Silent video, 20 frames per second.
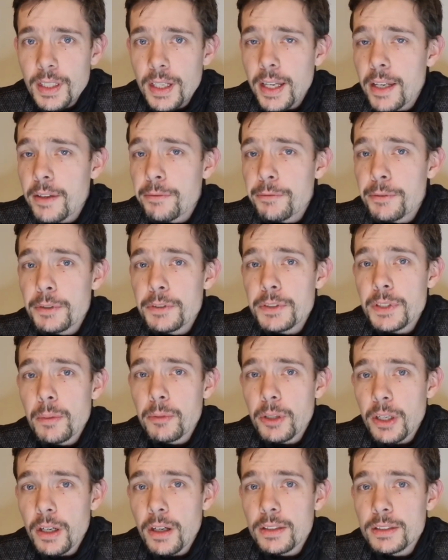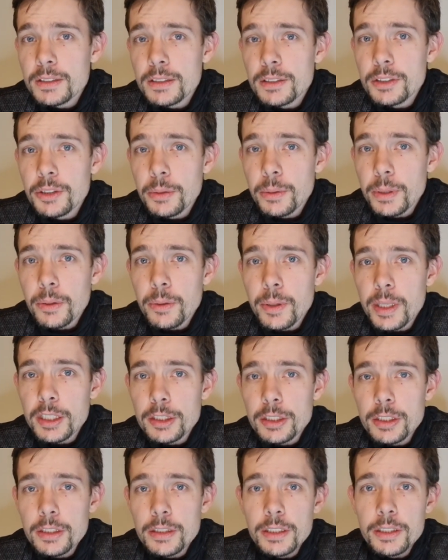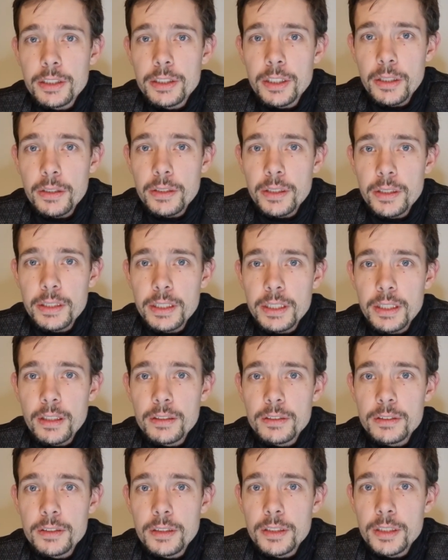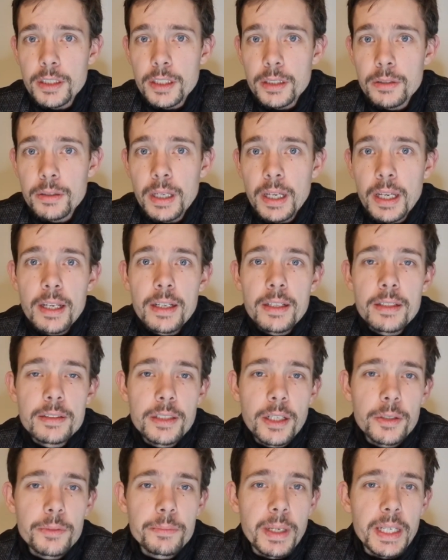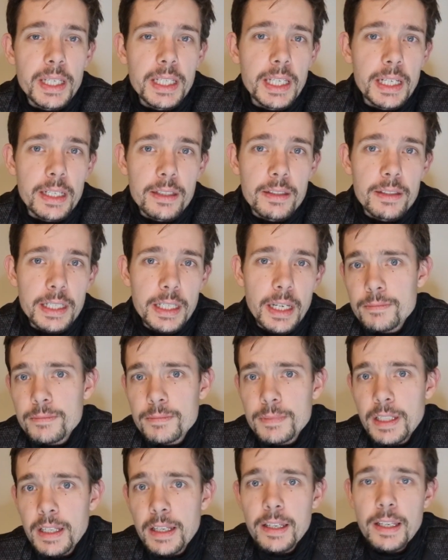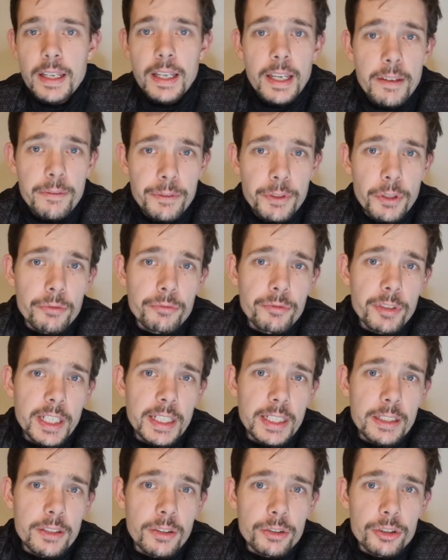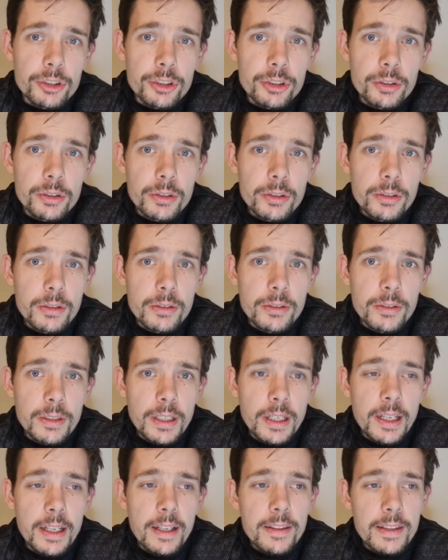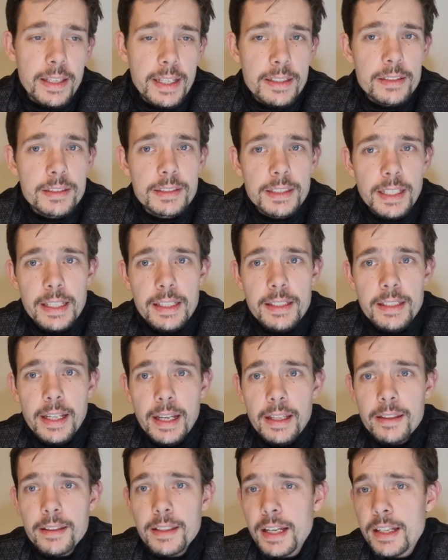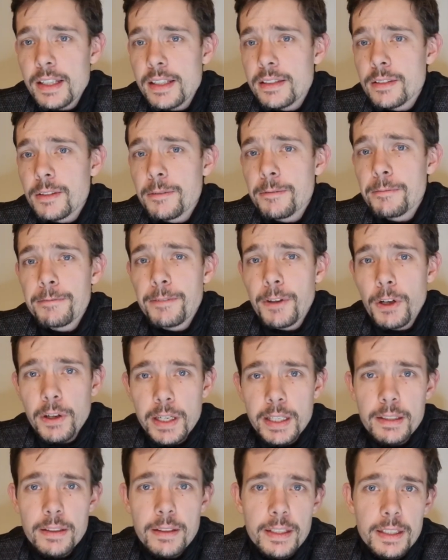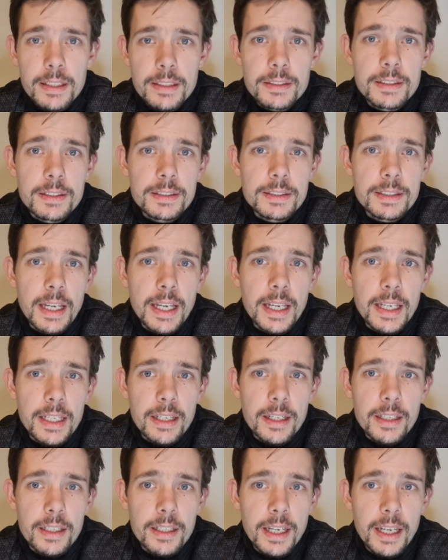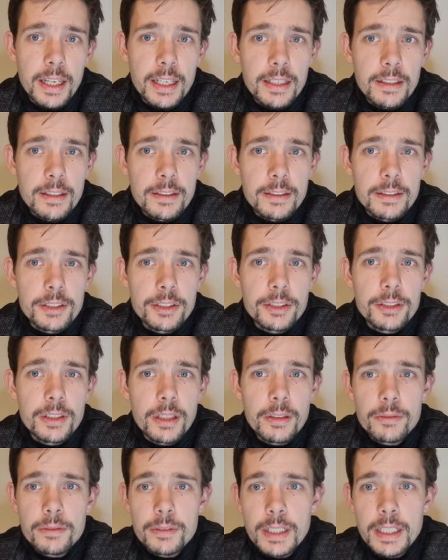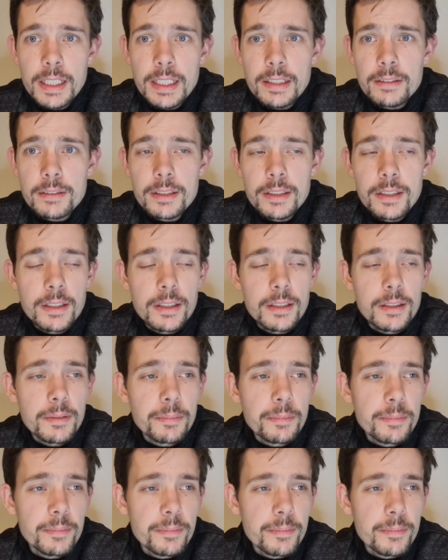If someone asks you a question that you don't know the answer to, don't make anything up. If you're really not sure, then say that. That is a fine thing to say, okay? You don't need to